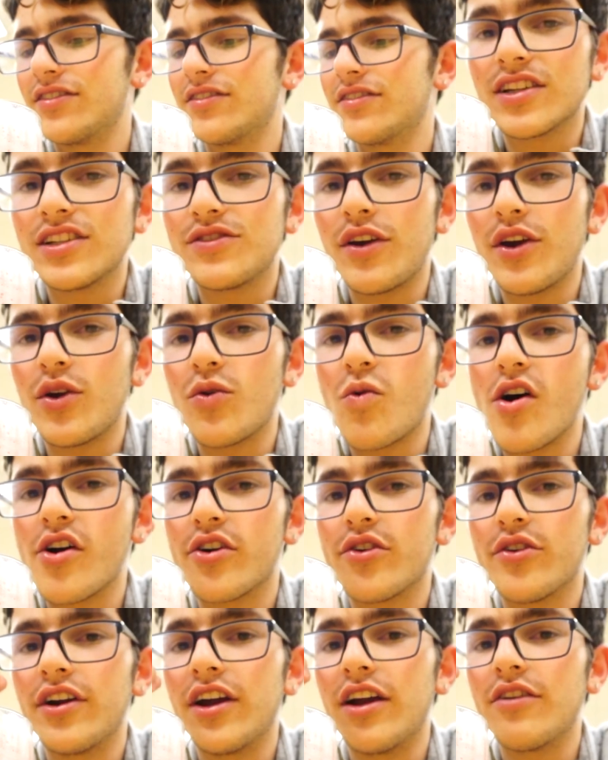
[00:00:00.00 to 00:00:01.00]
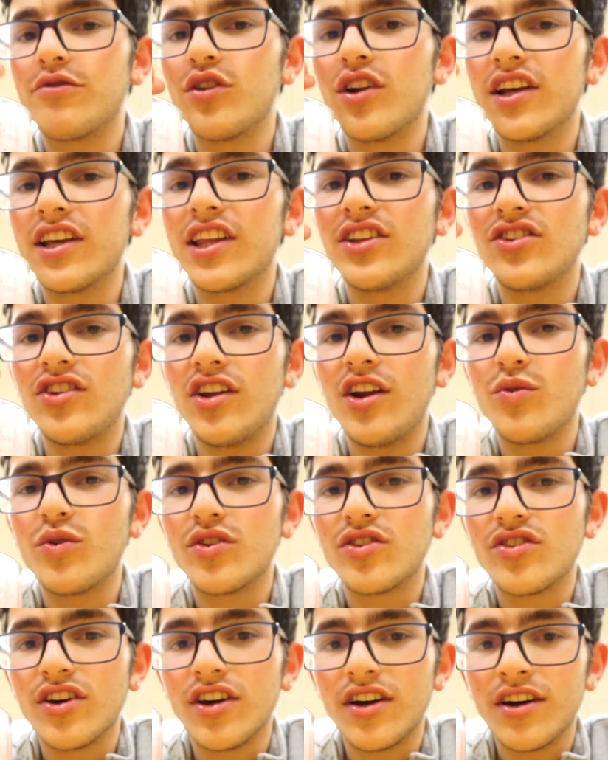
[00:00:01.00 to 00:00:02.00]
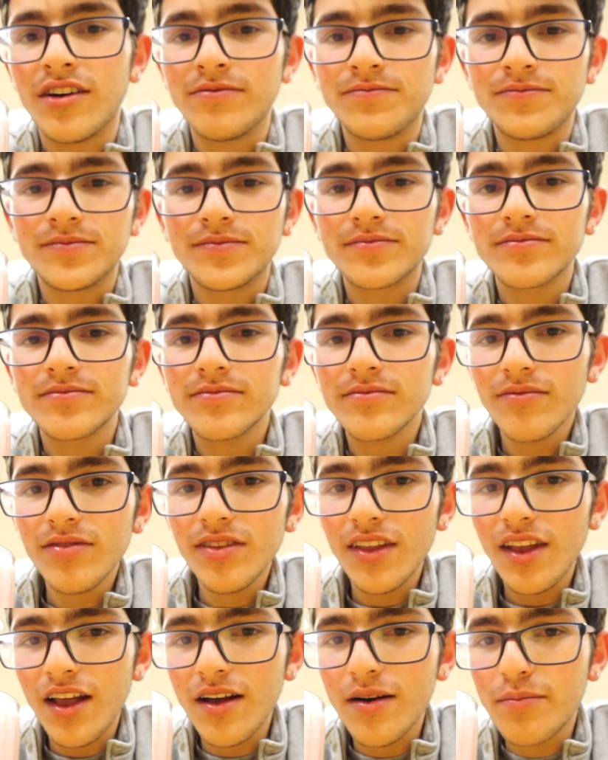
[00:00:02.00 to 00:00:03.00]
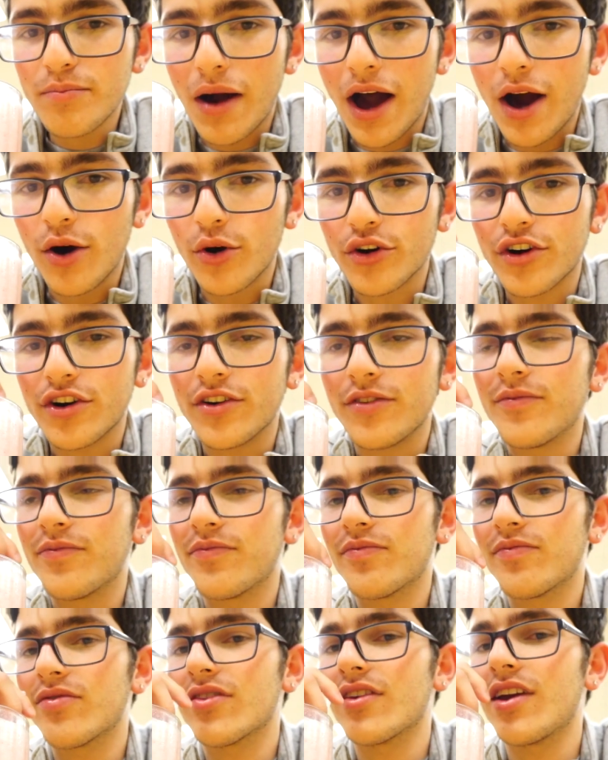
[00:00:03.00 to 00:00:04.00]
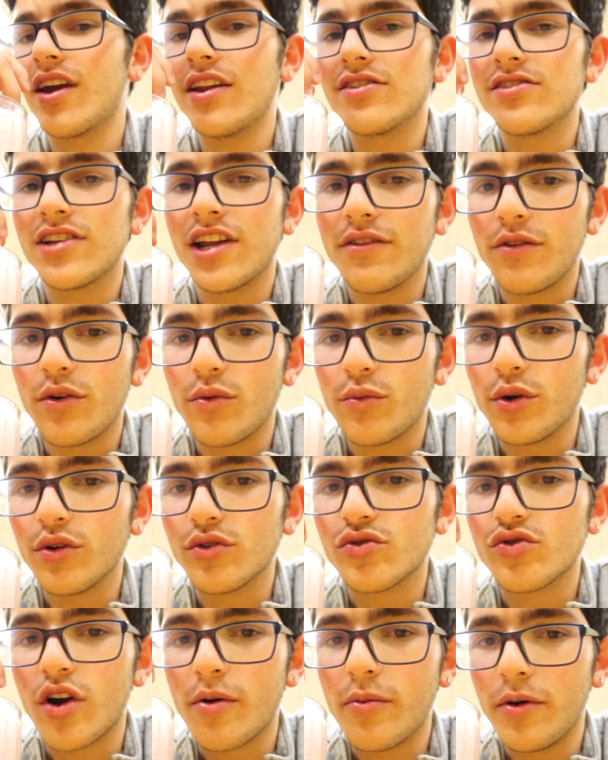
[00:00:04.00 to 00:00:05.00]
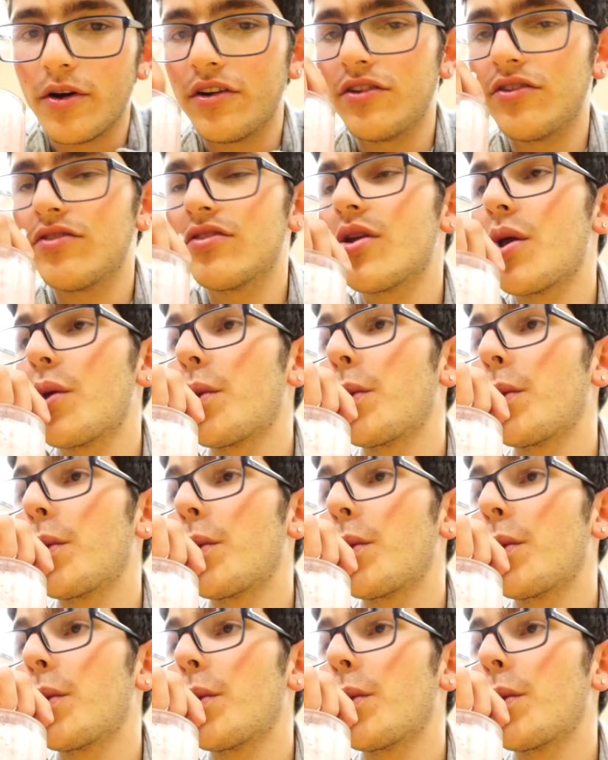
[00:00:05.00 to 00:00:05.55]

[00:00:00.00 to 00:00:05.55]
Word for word: It's very watery. I feel like they did it with the um, powder. It's not even real strawberries.